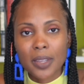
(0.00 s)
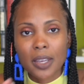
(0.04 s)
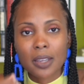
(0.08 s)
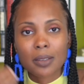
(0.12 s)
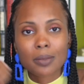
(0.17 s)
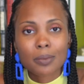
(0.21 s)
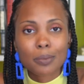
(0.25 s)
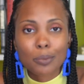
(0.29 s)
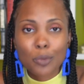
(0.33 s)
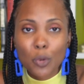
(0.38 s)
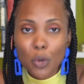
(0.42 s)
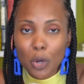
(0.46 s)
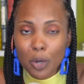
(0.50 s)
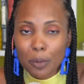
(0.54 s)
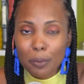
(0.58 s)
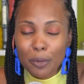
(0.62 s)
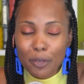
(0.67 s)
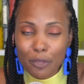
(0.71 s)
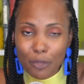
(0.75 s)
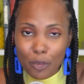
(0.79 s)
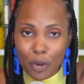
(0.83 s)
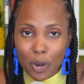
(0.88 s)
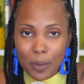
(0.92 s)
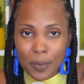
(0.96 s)
then poor
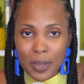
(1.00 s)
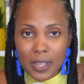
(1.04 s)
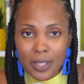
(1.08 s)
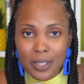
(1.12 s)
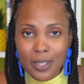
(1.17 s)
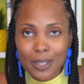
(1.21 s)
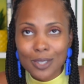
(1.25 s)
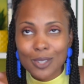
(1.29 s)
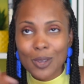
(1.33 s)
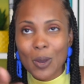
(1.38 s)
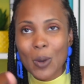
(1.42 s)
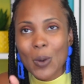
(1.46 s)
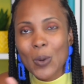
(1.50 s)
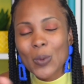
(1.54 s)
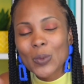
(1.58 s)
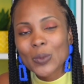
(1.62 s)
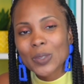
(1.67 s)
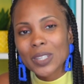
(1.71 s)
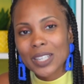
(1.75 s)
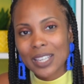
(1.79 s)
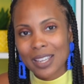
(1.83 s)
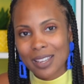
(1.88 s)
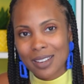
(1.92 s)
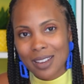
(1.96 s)
performance is
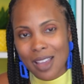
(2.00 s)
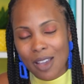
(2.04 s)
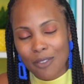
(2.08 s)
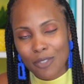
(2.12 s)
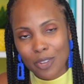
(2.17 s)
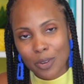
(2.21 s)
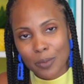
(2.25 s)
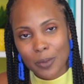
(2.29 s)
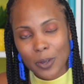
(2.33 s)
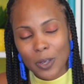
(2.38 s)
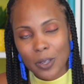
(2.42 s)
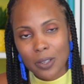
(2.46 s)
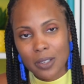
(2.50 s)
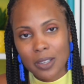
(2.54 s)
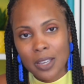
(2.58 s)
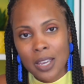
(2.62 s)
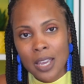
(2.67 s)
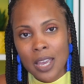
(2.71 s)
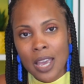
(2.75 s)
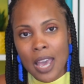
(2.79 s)
only inevitable.